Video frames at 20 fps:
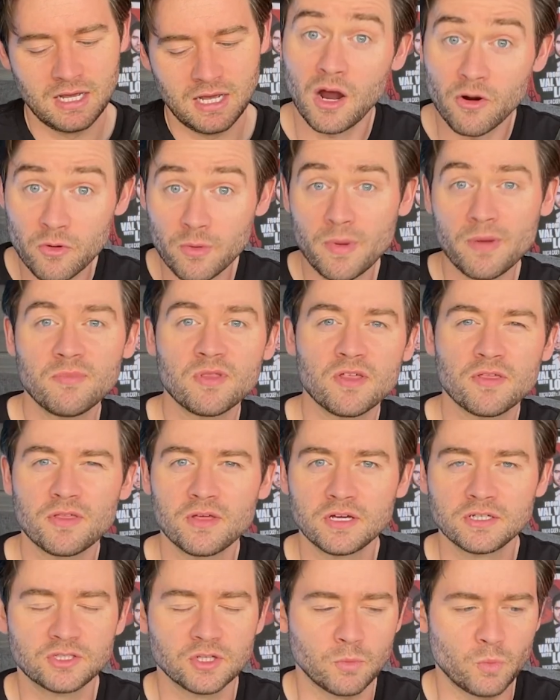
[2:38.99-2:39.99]
I remember the
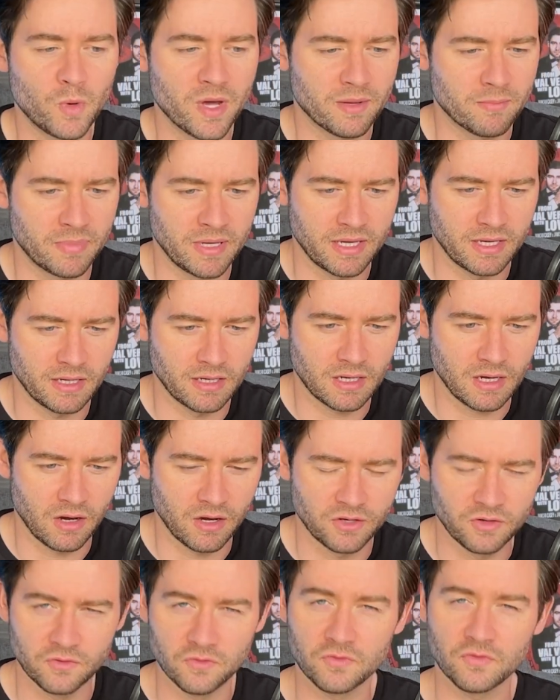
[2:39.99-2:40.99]
third John Wick being
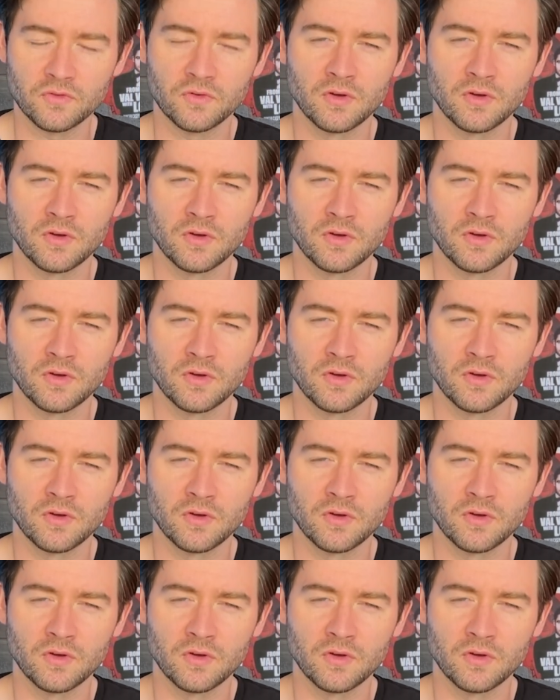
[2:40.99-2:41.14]
kind of